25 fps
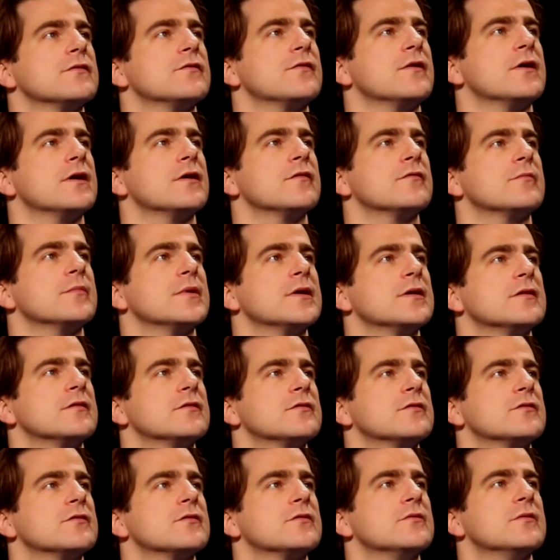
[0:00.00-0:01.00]
5
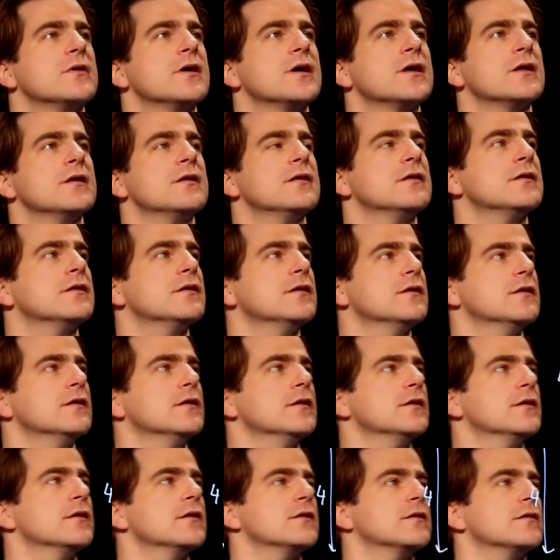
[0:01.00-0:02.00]
meters squared.
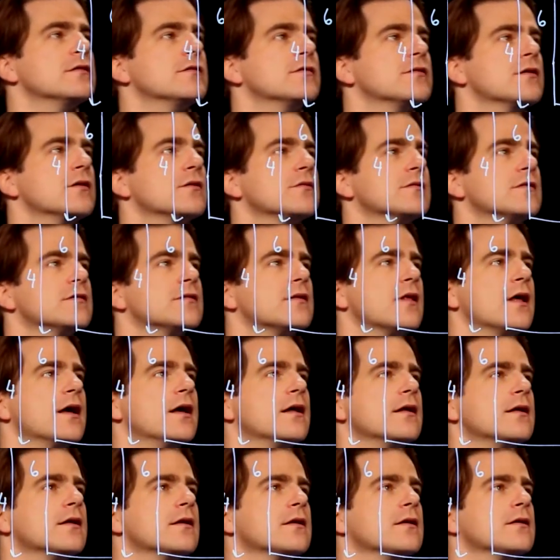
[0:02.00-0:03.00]
And so is
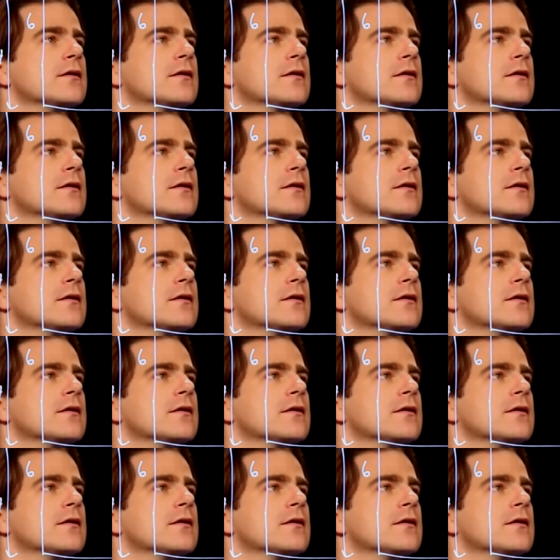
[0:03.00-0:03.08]
that.